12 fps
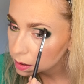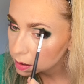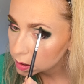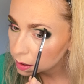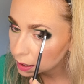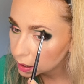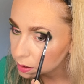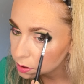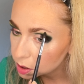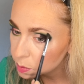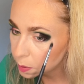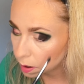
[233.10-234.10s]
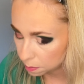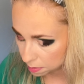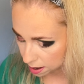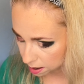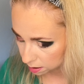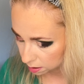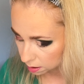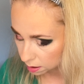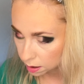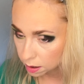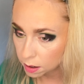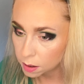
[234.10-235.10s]
And again, just pop that
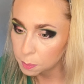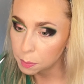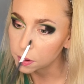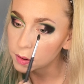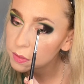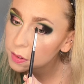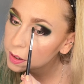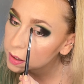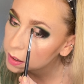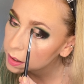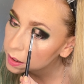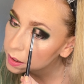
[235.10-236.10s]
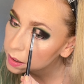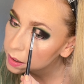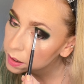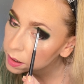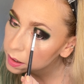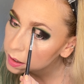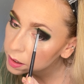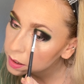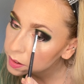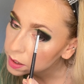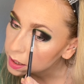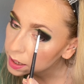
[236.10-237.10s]
above
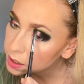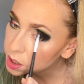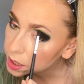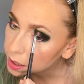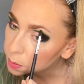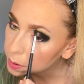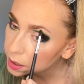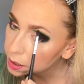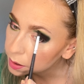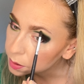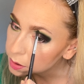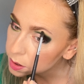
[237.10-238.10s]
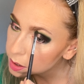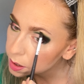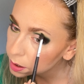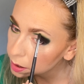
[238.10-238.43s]
the last shade we used.